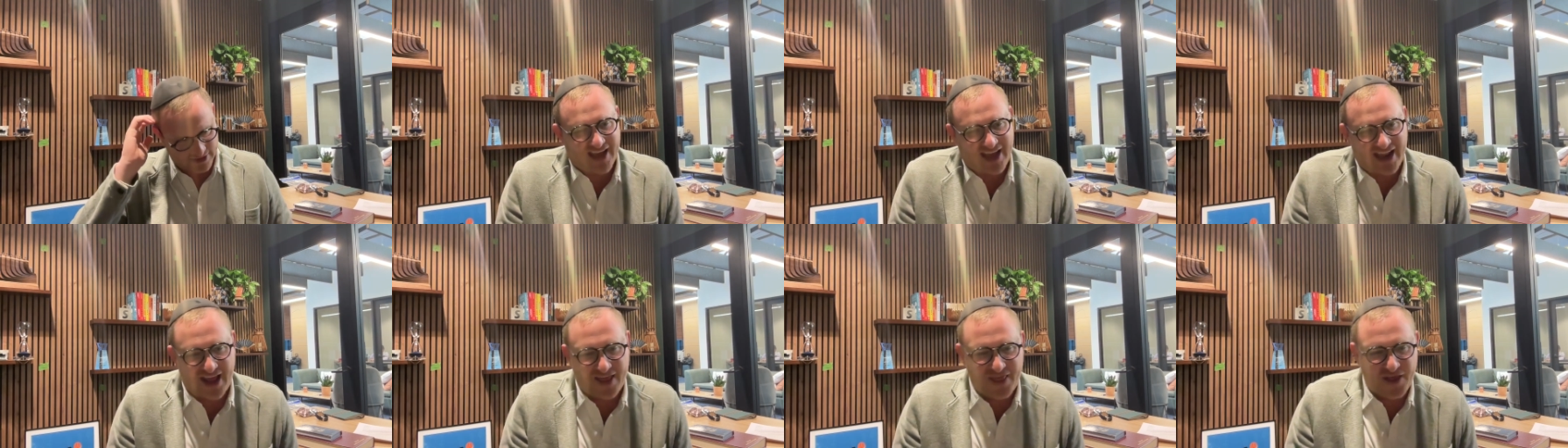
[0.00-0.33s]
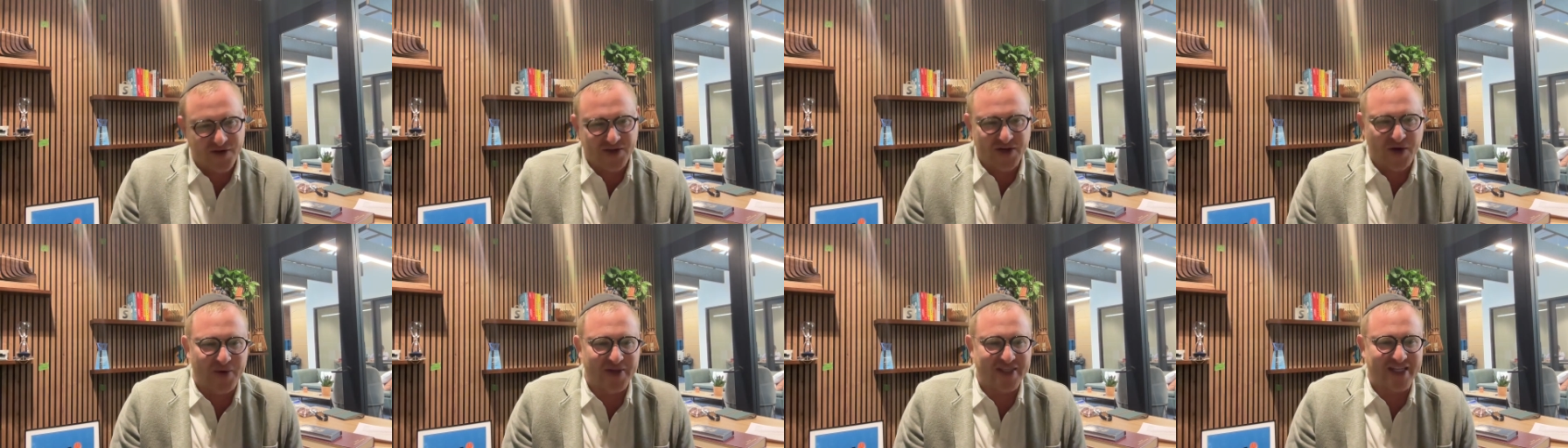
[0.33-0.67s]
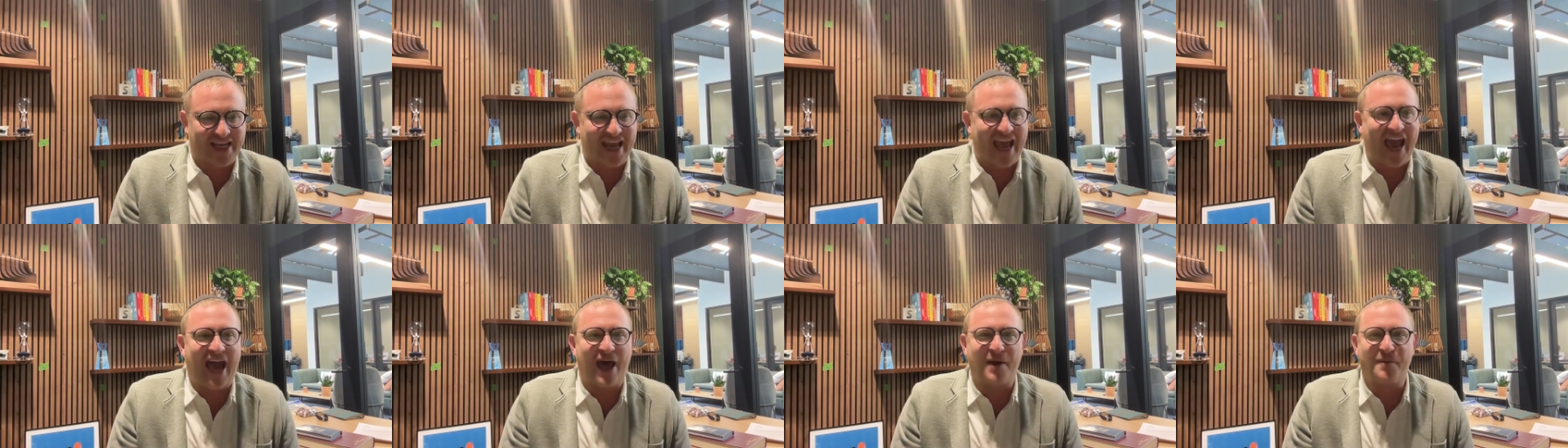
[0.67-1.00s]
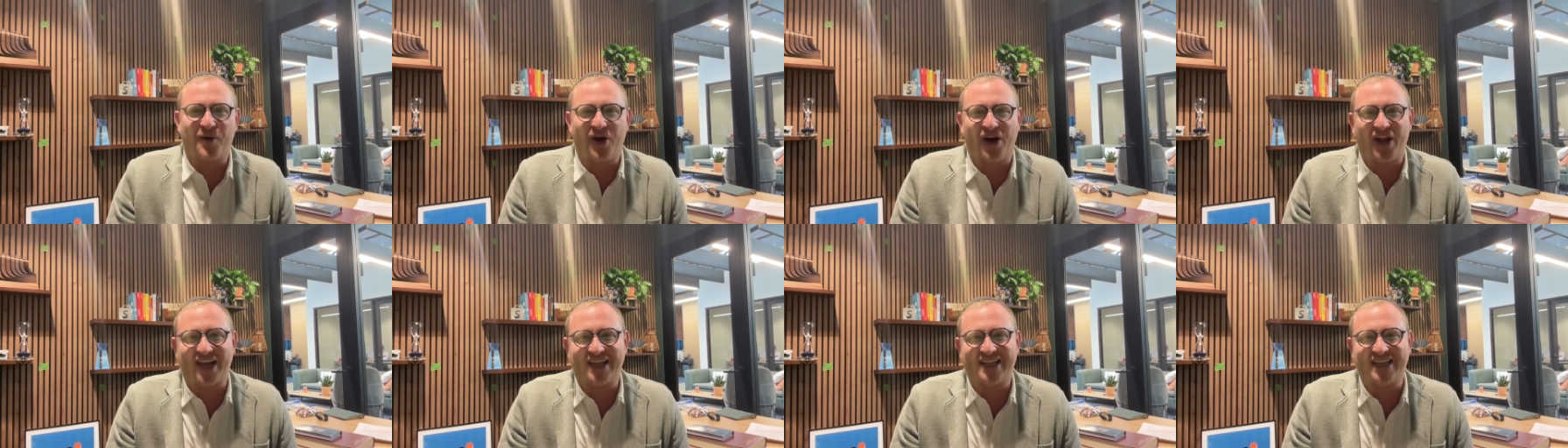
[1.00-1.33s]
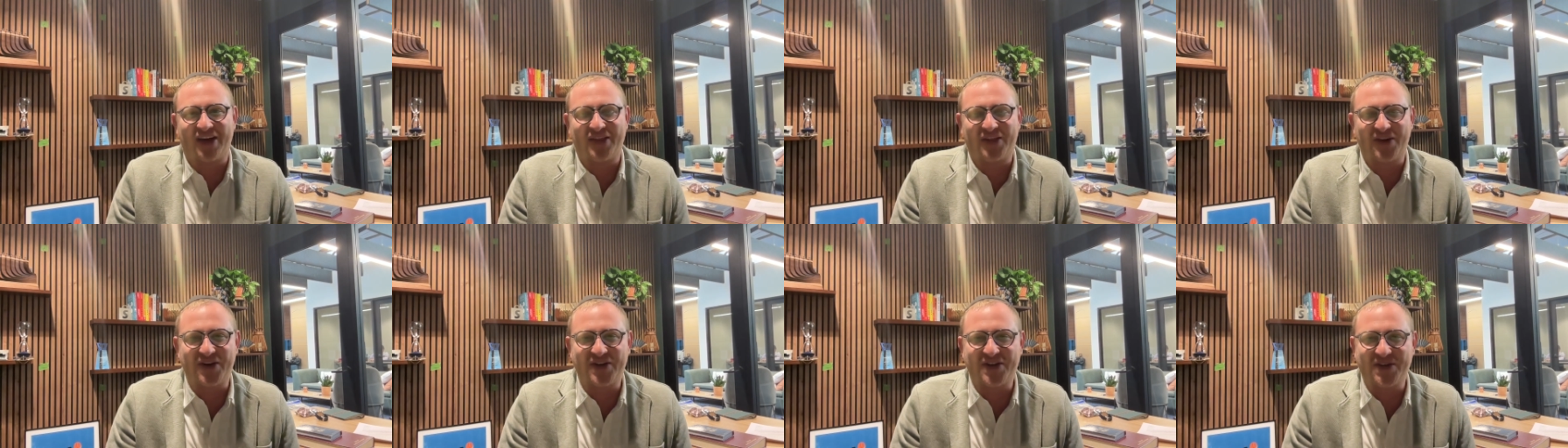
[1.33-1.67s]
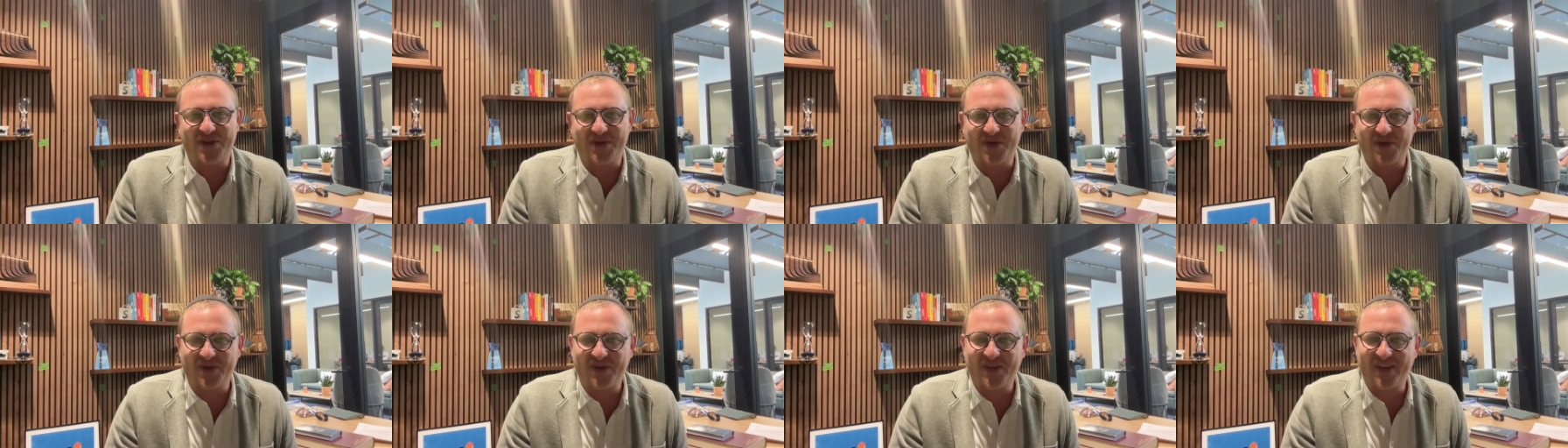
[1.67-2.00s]
And there's always like ad products out there
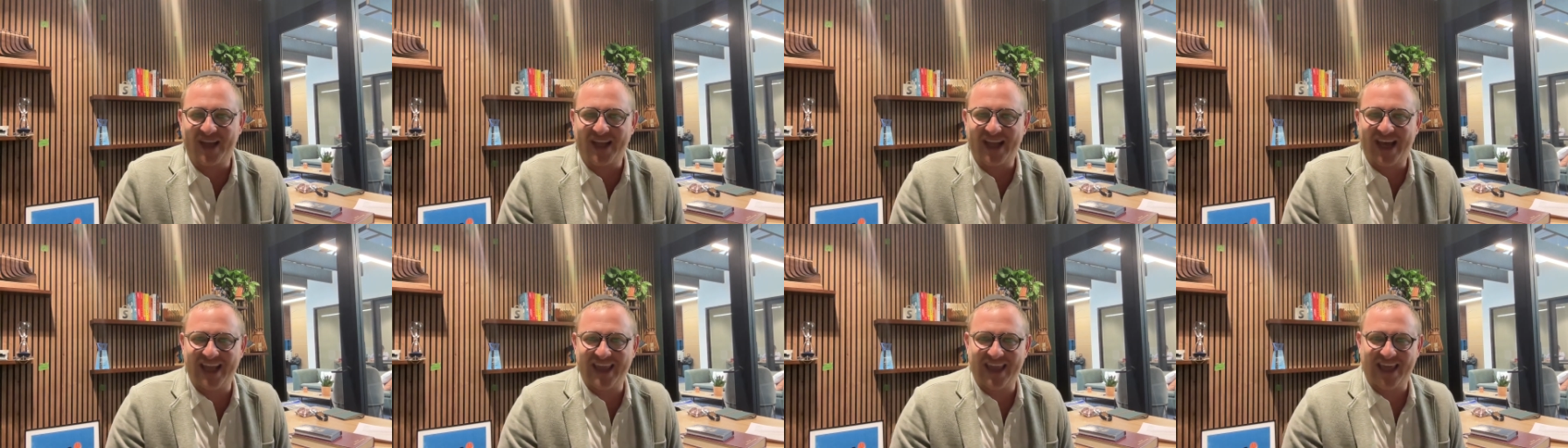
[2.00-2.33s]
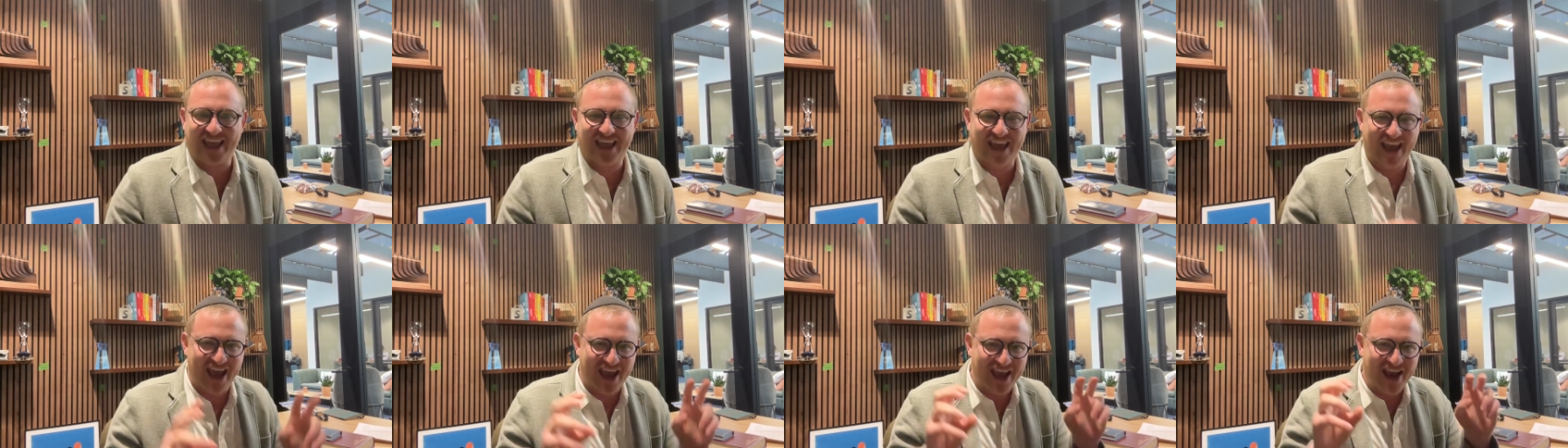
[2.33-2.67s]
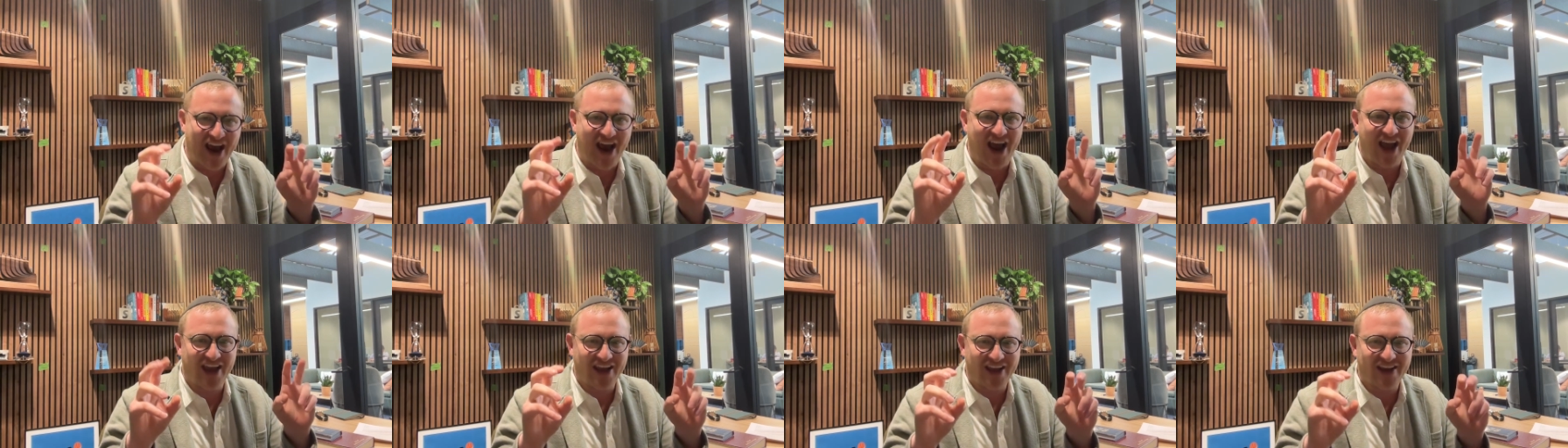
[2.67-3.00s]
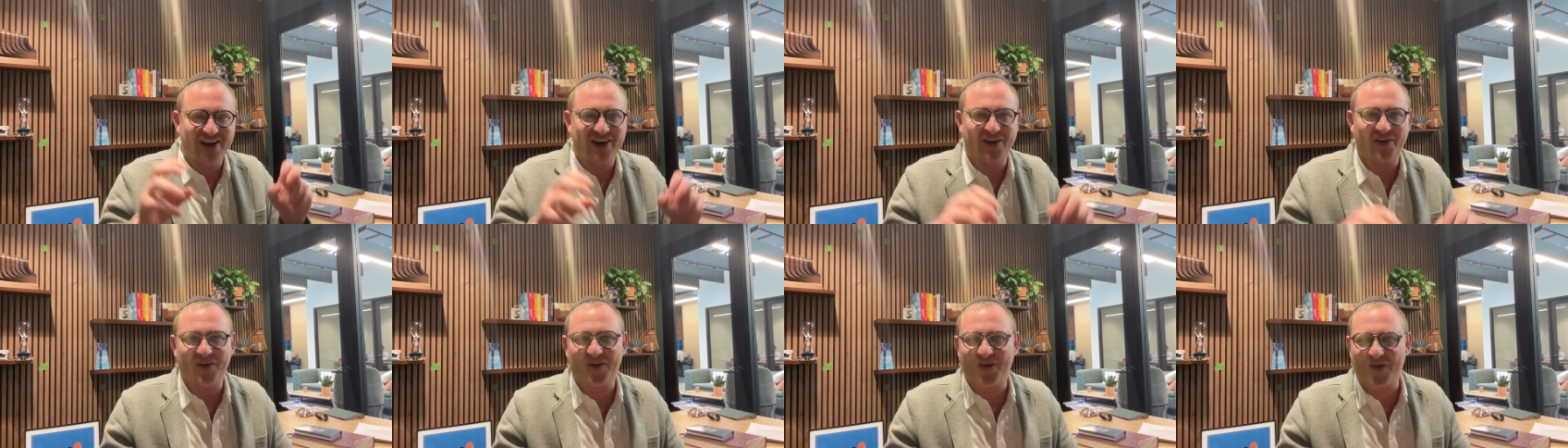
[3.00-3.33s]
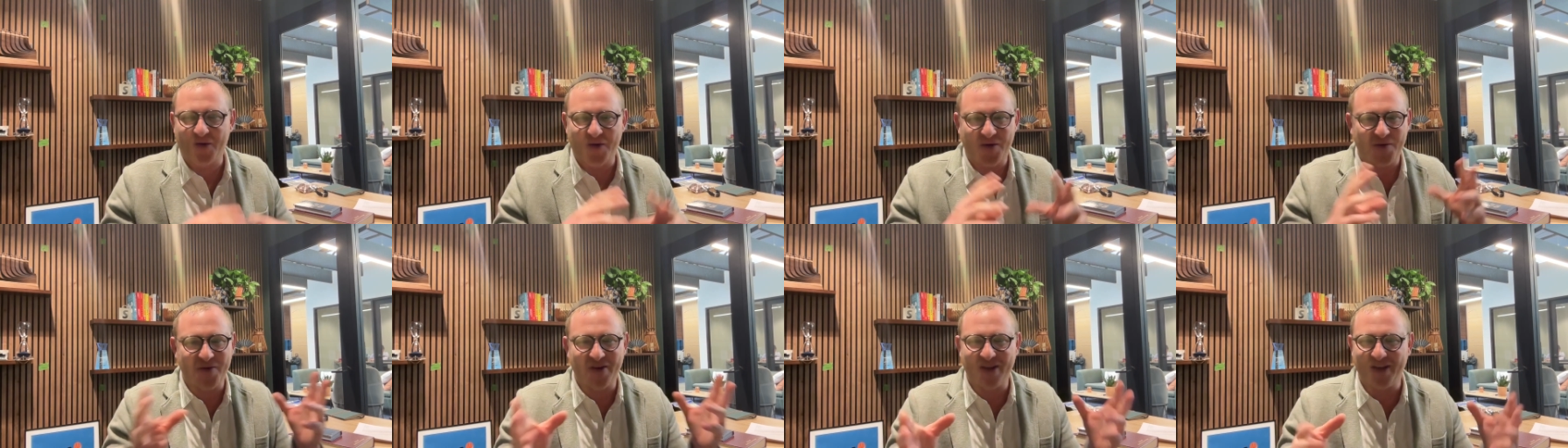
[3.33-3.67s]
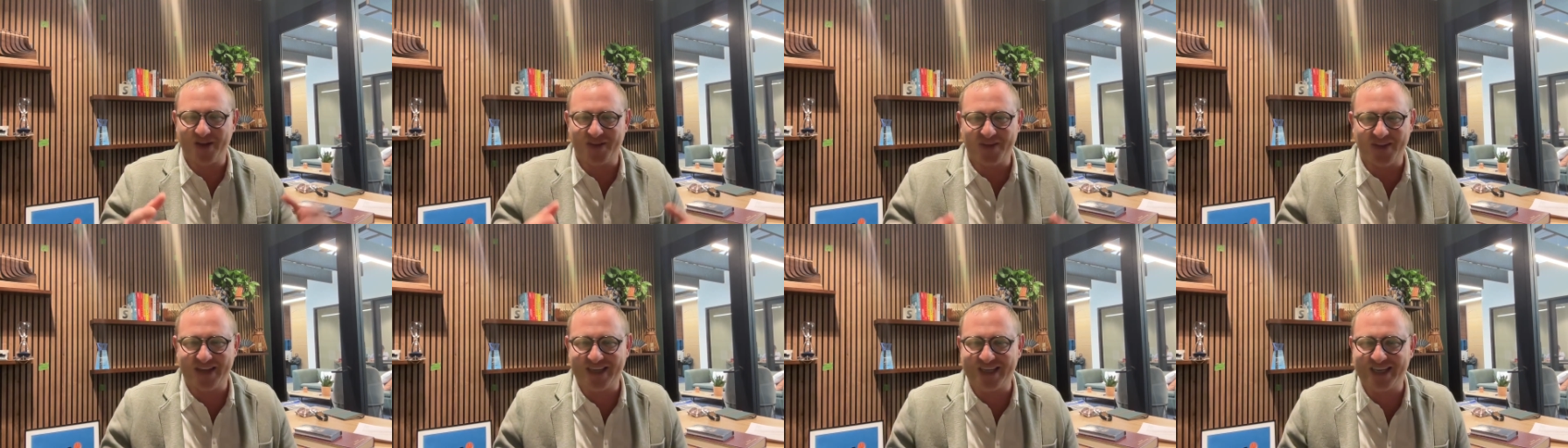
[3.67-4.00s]
too that had like AI or, or you
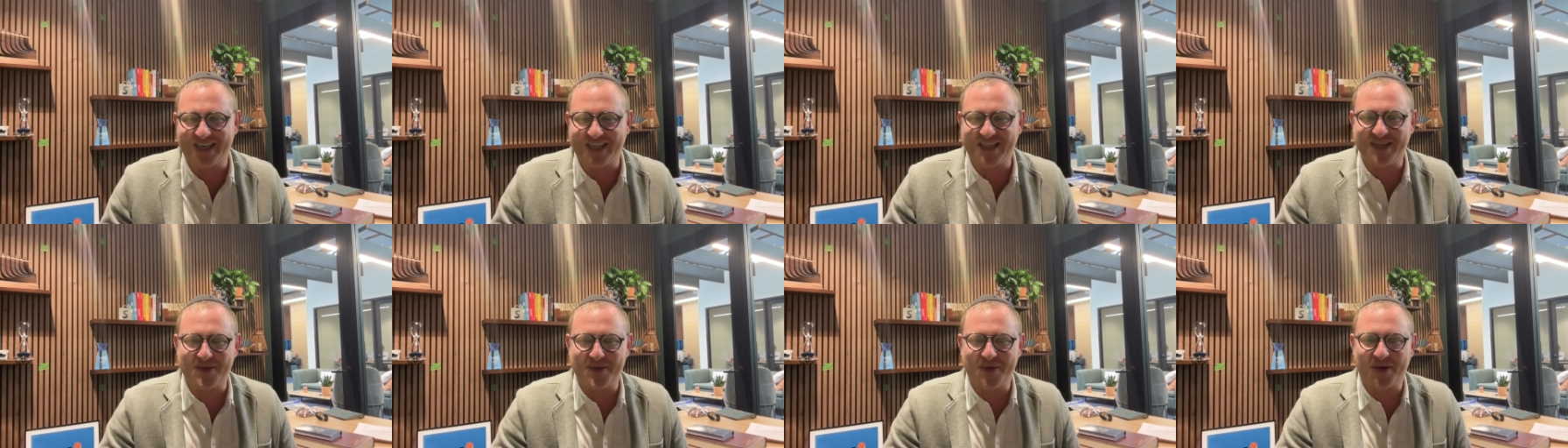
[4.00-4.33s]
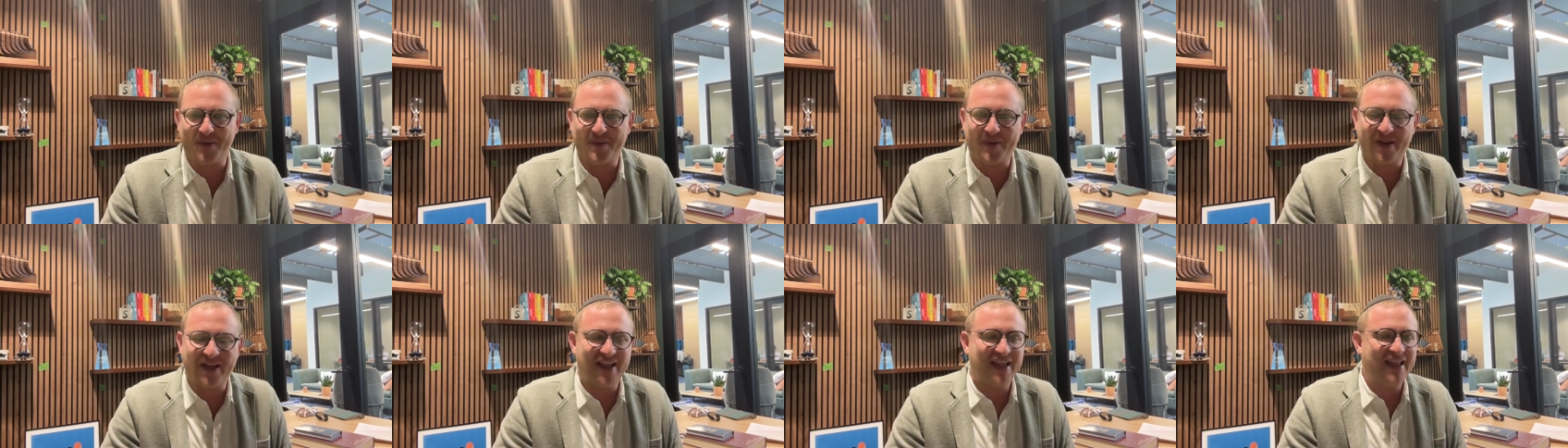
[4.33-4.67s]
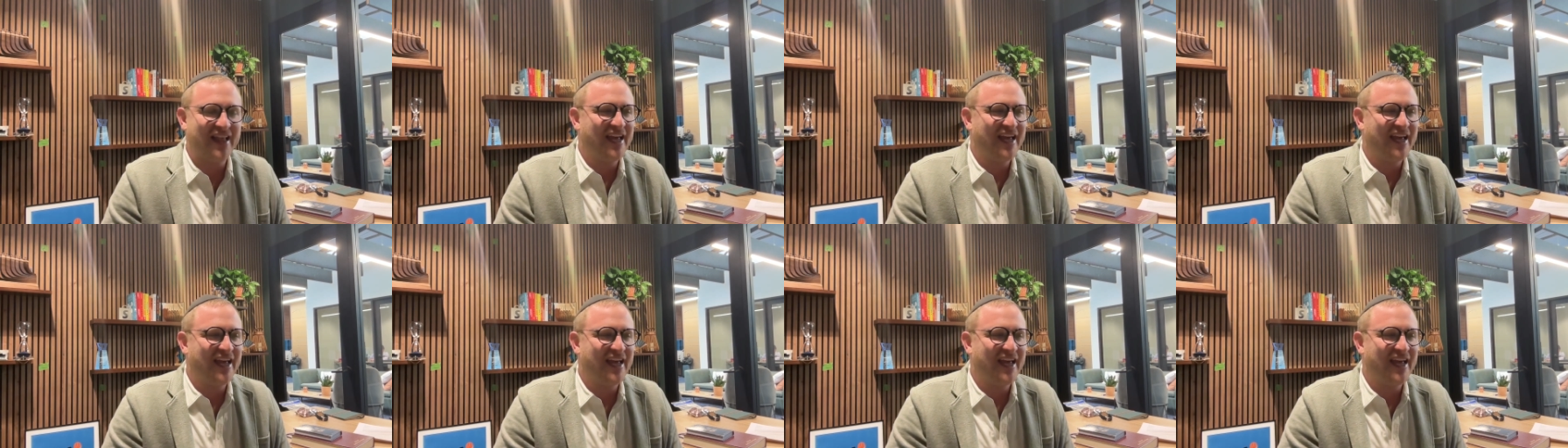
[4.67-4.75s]
know, in the D2C world.